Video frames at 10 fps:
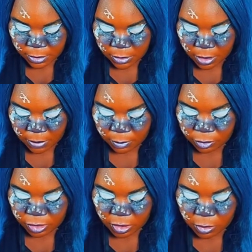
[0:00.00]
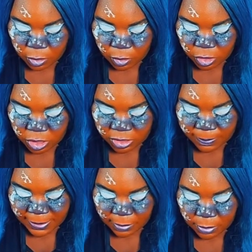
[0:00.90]
also cautious
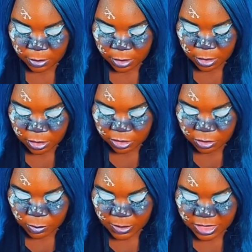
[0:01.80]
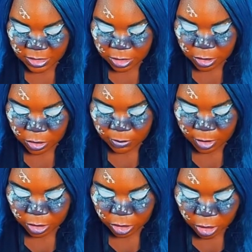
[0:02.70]
about squeezing too
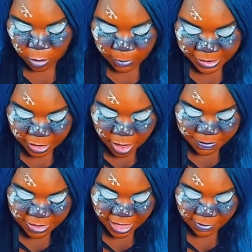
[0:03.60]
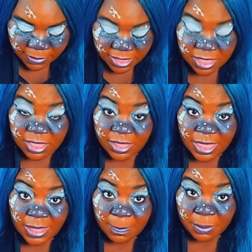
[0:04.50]
much. When it comes out, it's
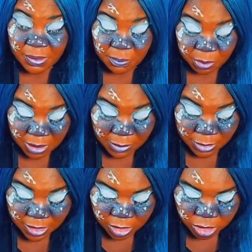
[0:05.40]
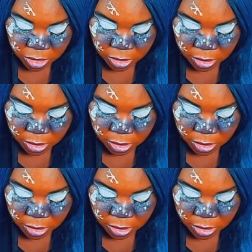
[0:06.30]
looking a bit brownish.